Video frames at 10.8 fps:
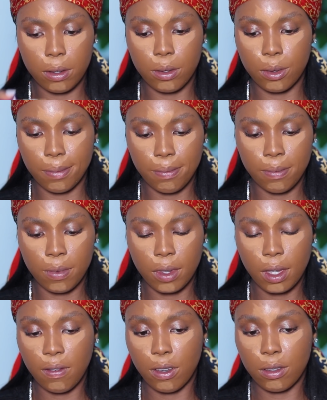So
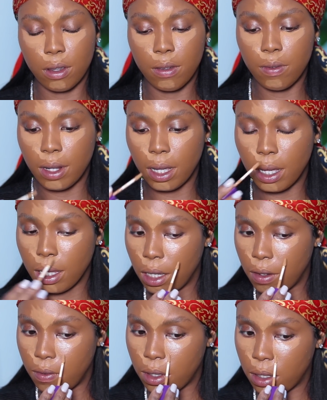if I was going for like an
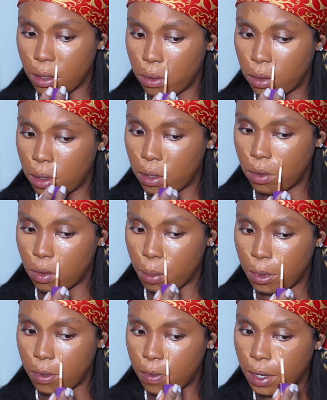everyday look, this would
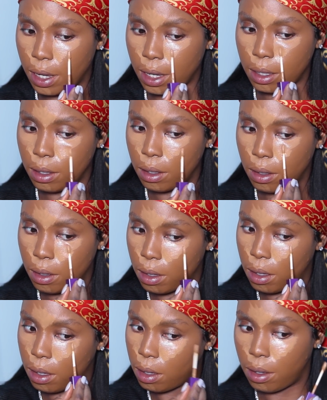be fine,
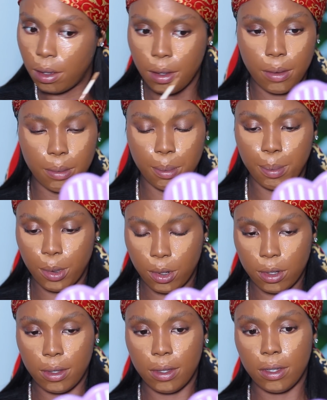
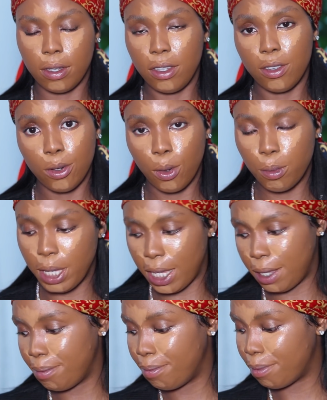but you know
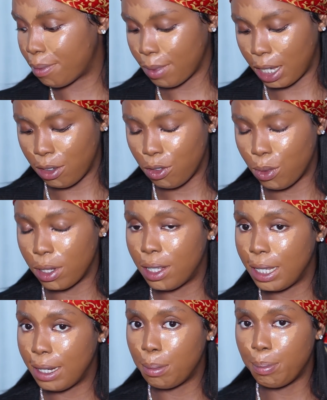me, I just want a
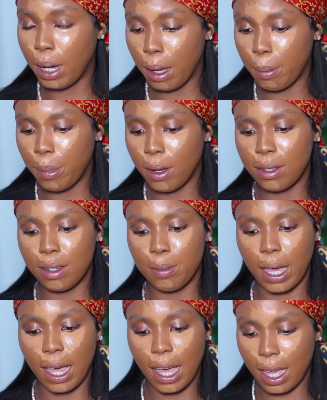little pump under
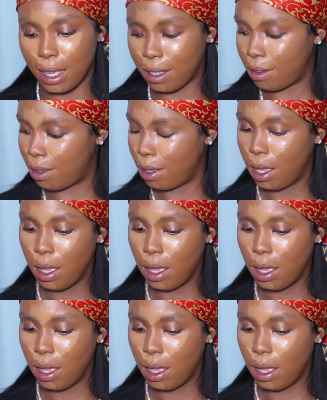my eyes.